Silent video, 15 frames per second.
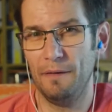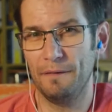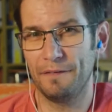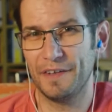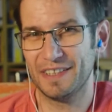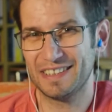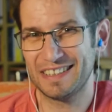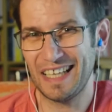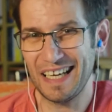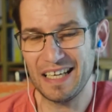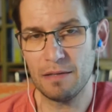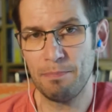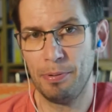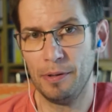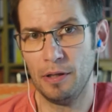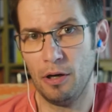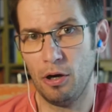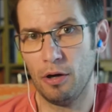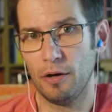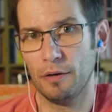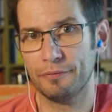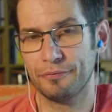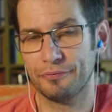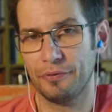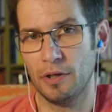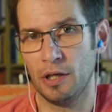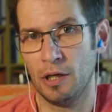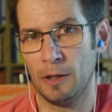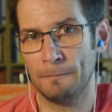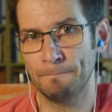The type of
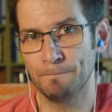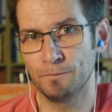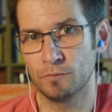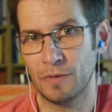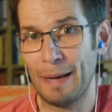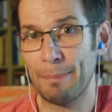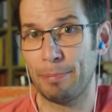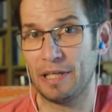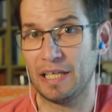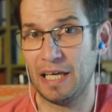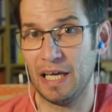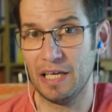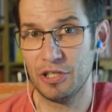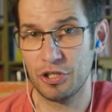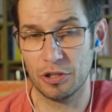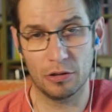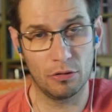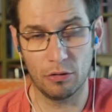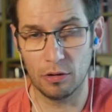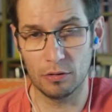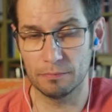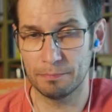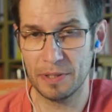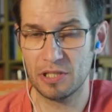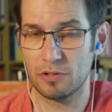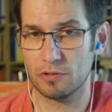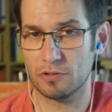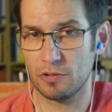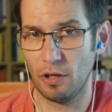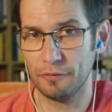application or piece of
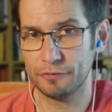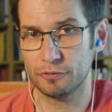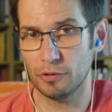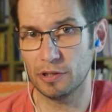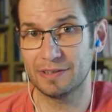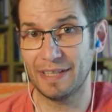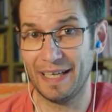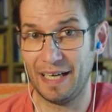software that